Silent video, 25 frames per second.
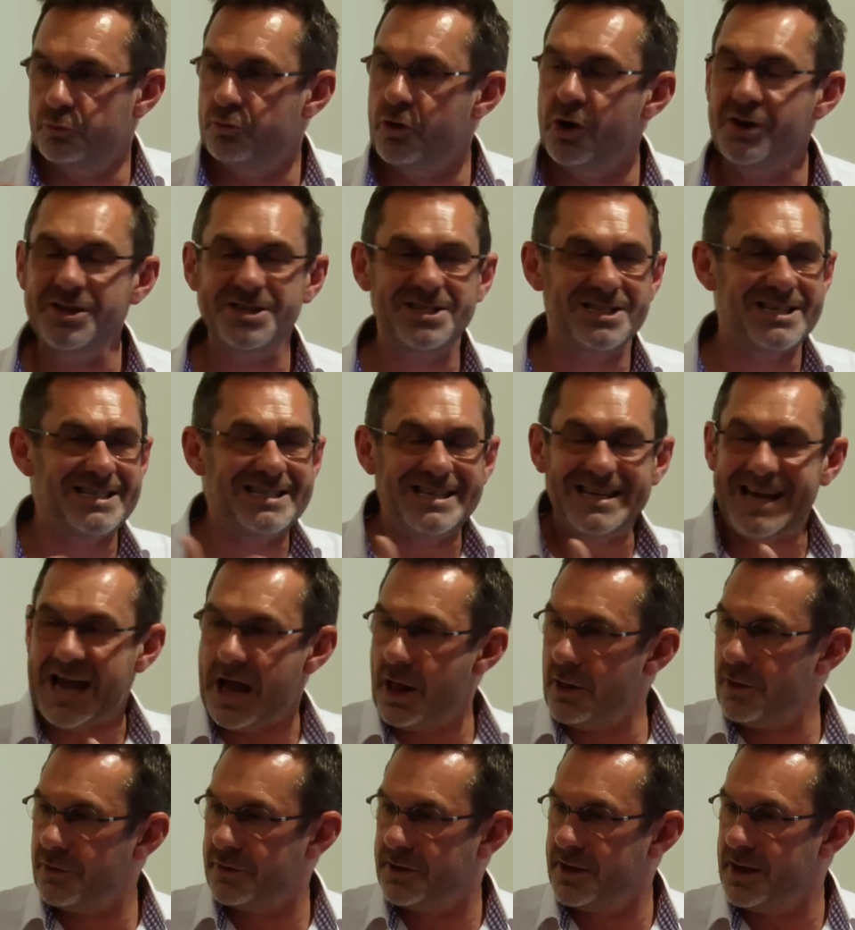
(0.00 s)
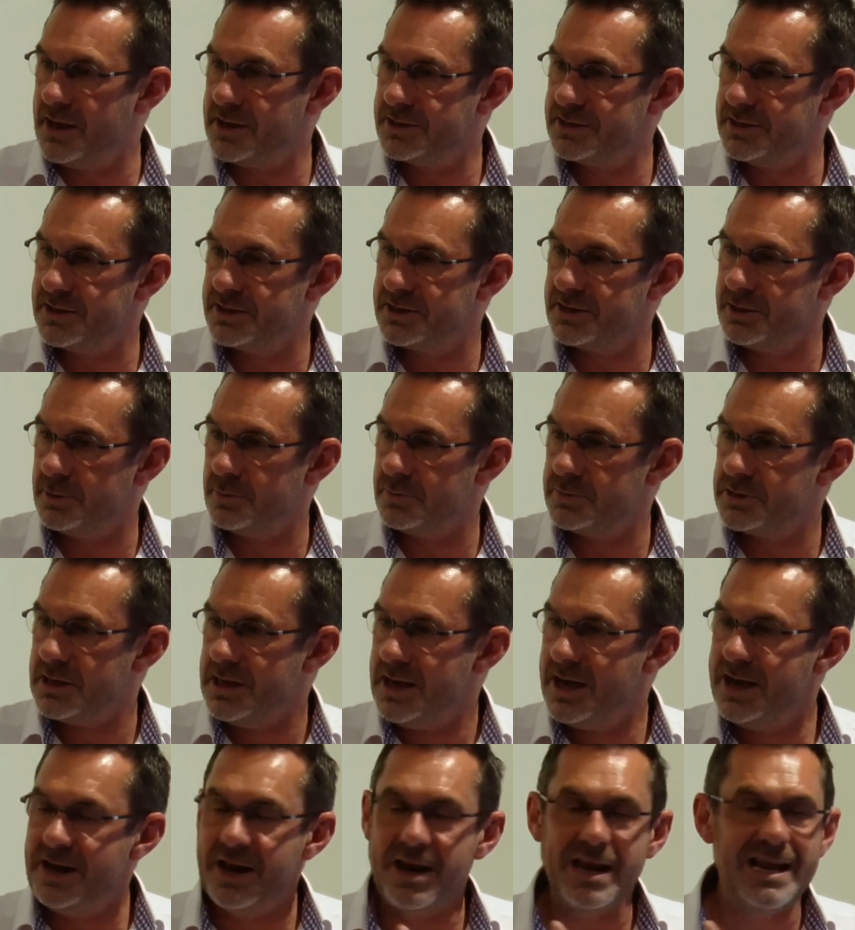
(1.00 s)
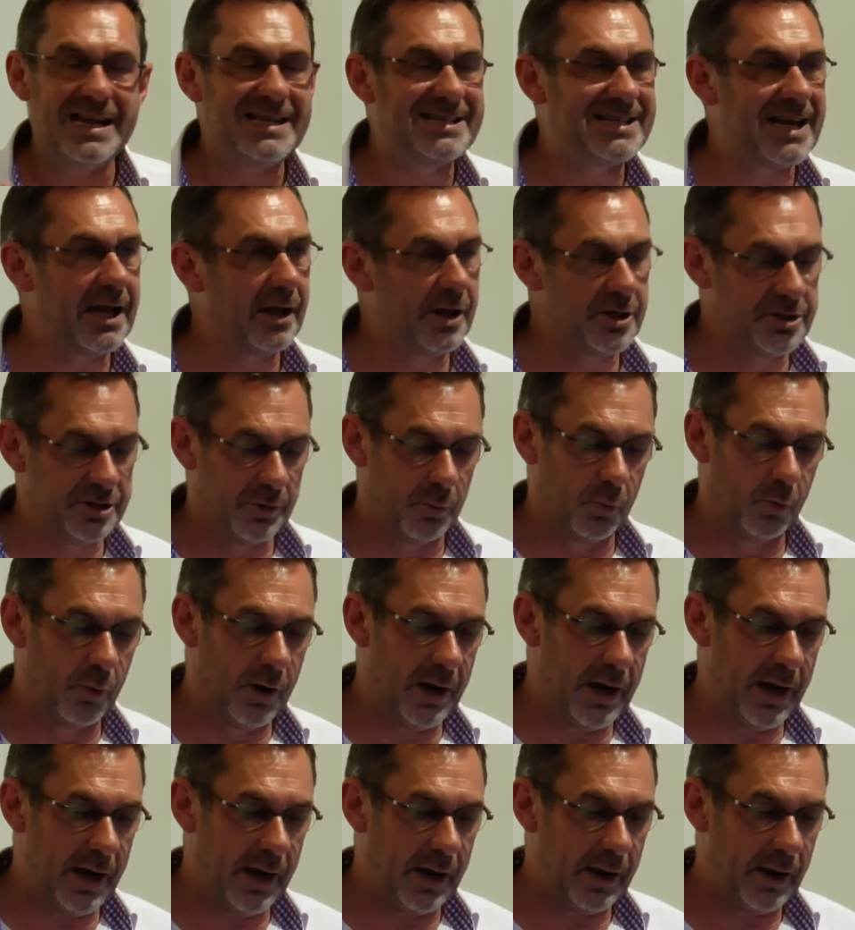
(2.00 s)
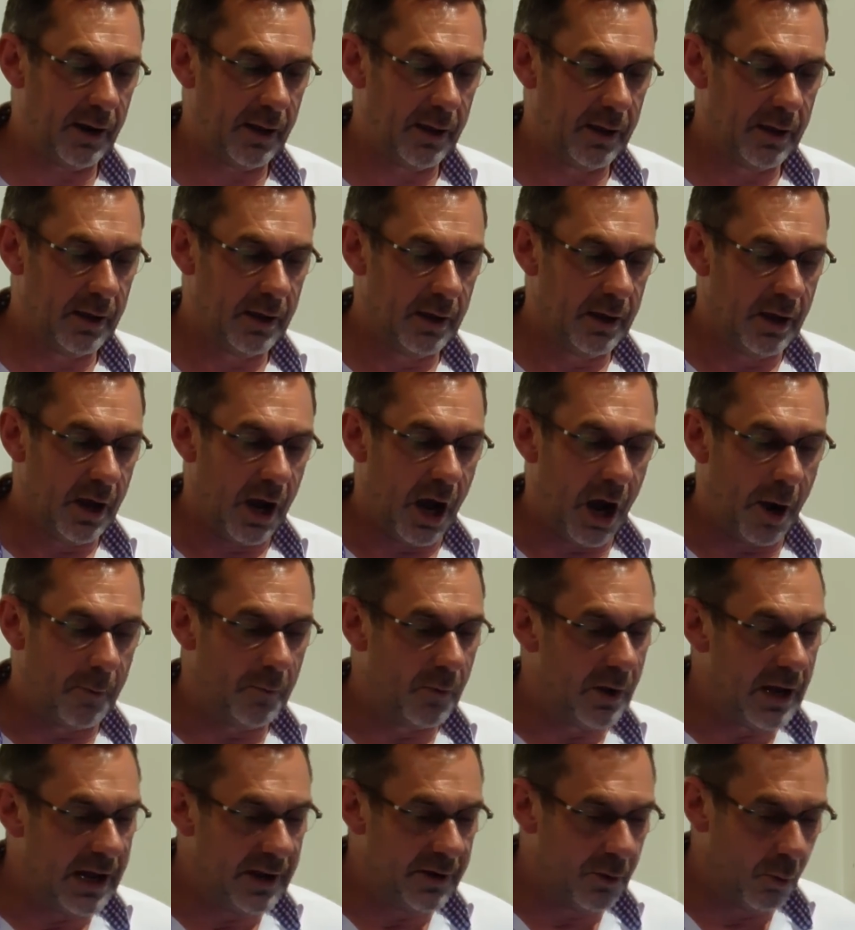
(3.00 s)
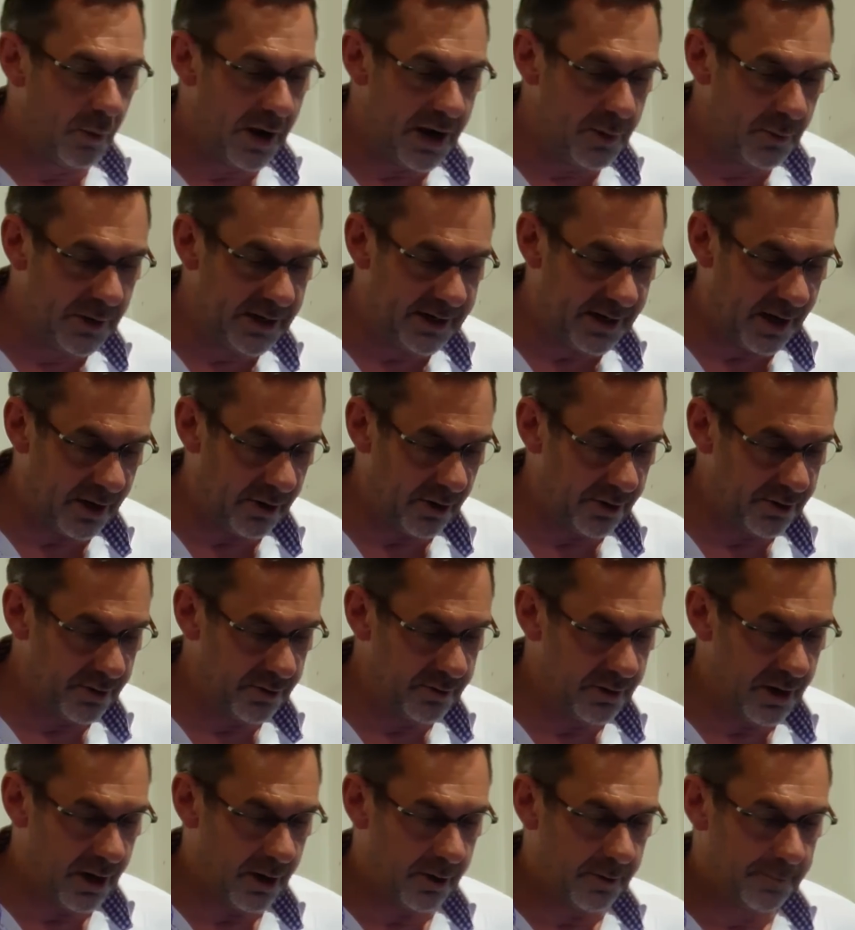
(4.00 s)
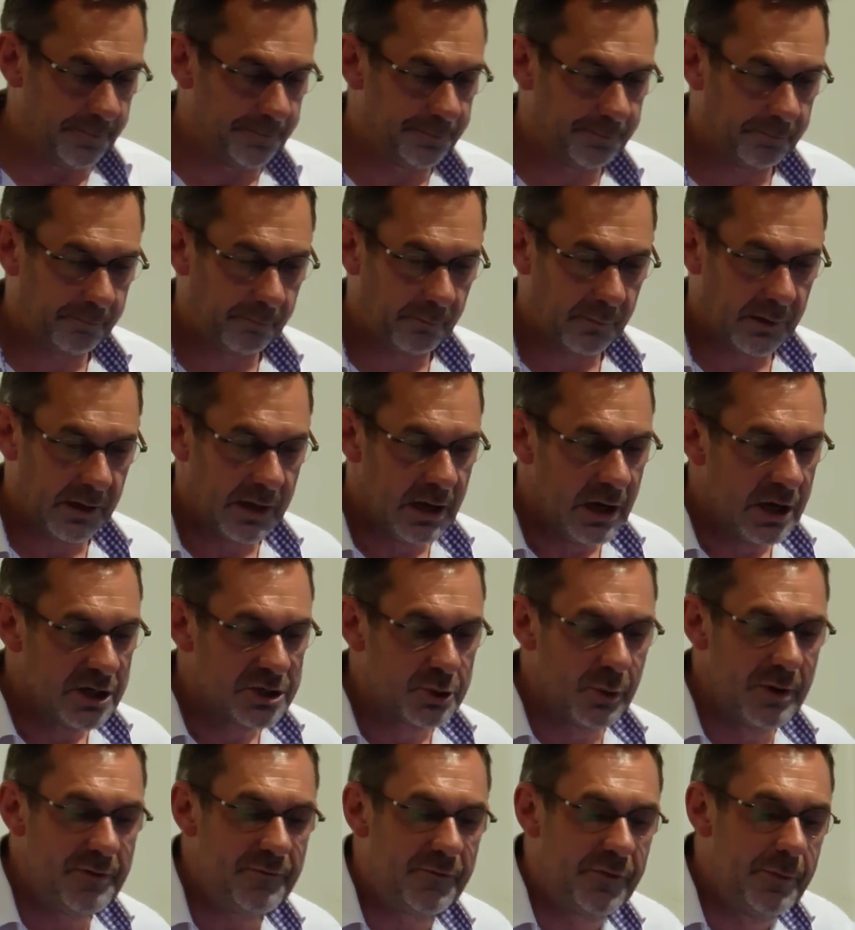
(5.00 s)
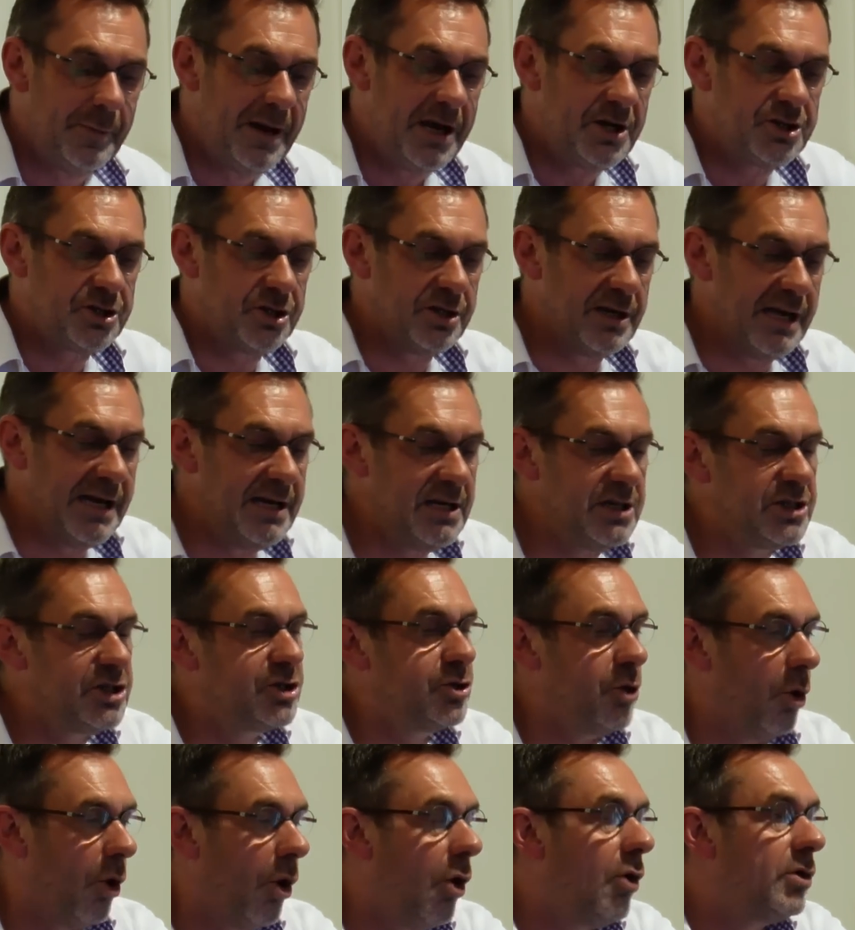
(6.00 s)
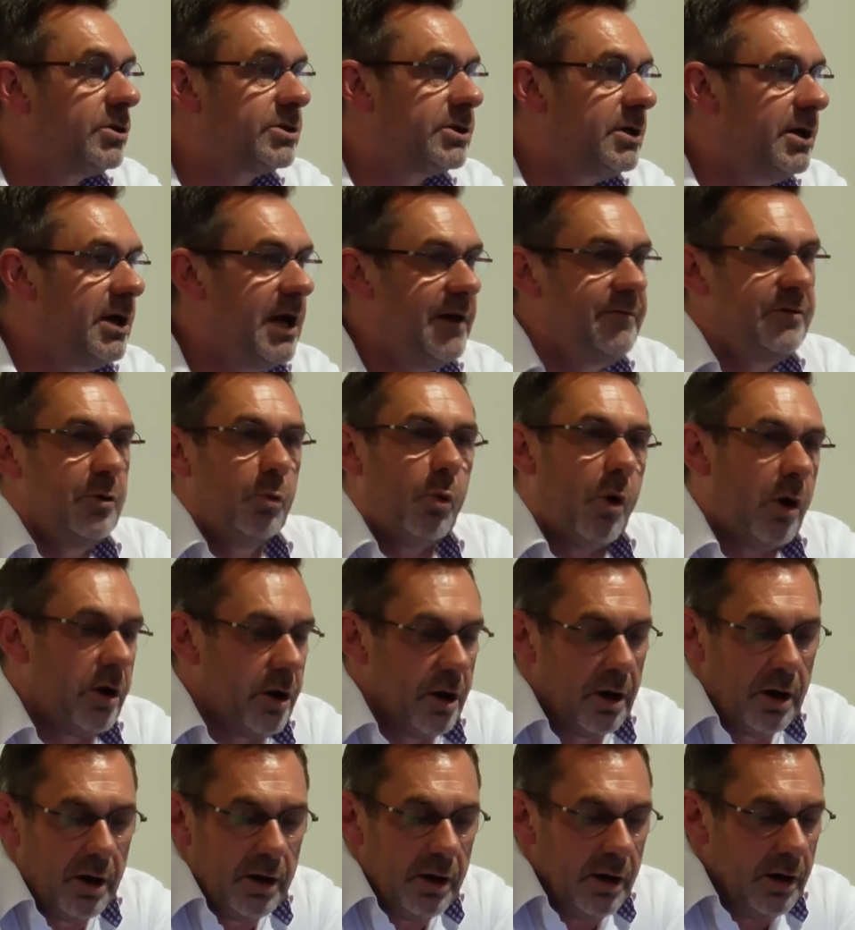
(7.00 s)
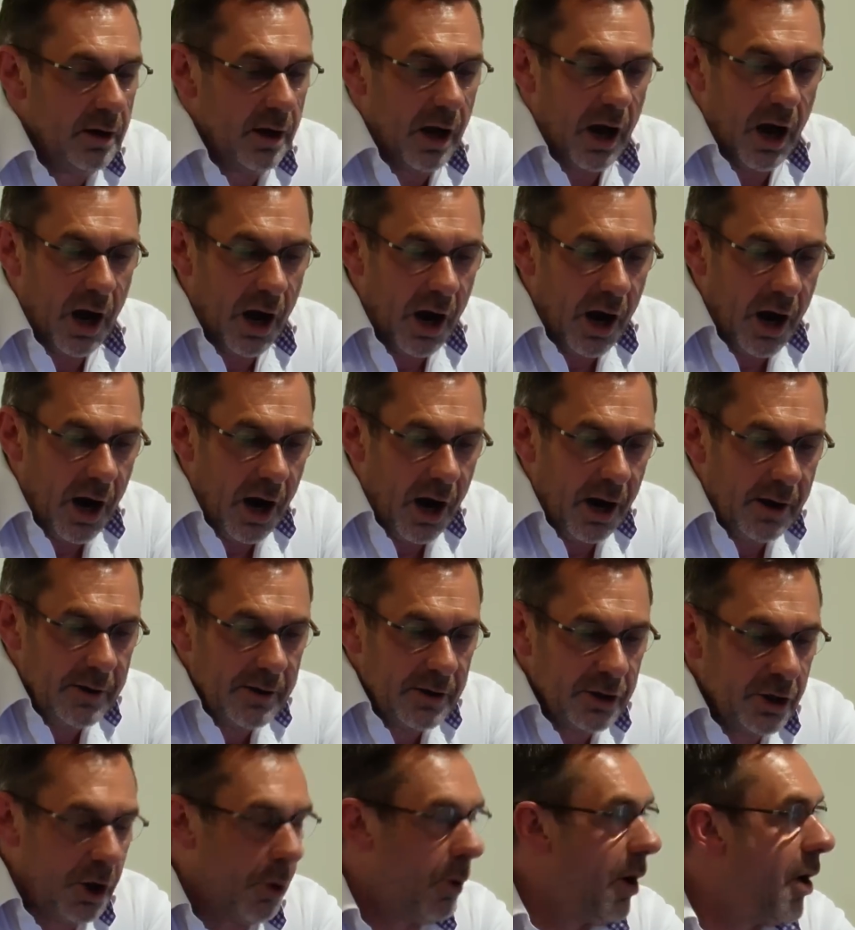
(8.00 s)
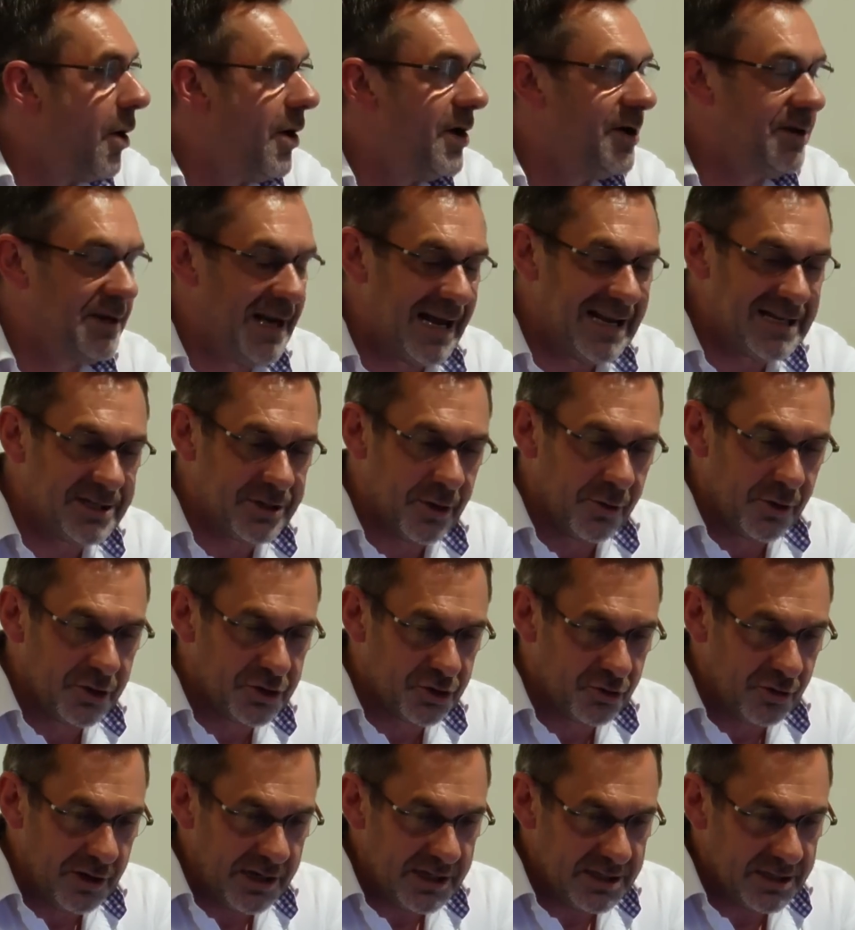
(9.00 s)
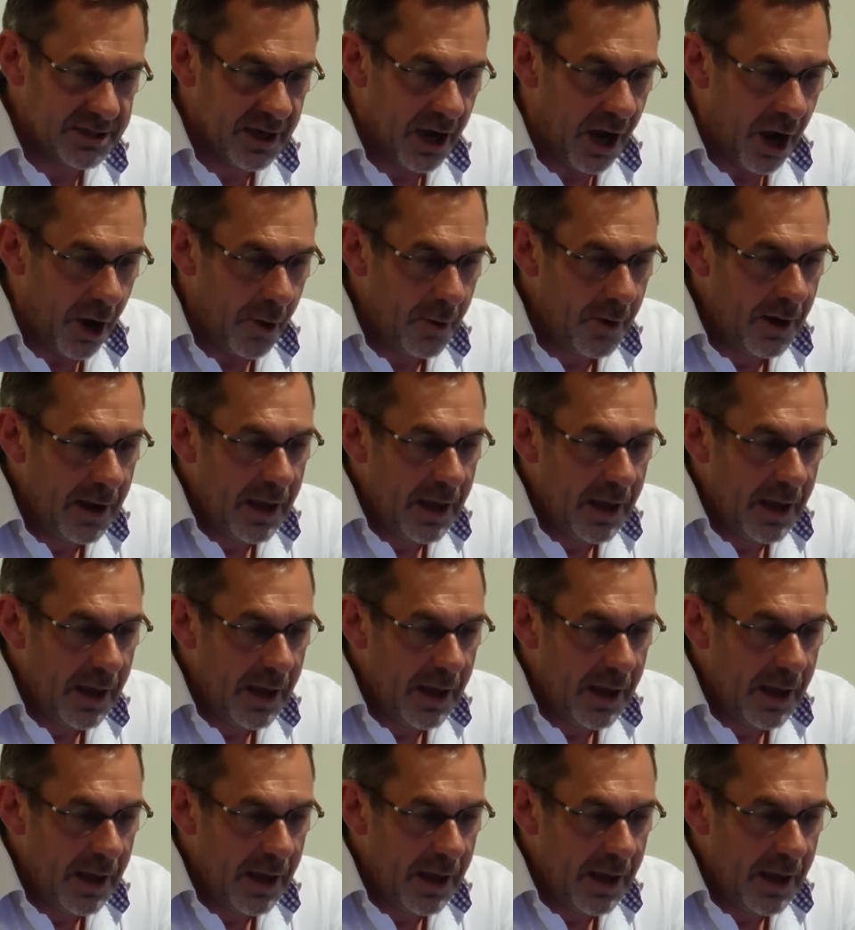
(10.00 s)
run city healthcare systems in an intelligent way, in a way we cannot do now. So information, in short, if you want to go out and dance on the streets now,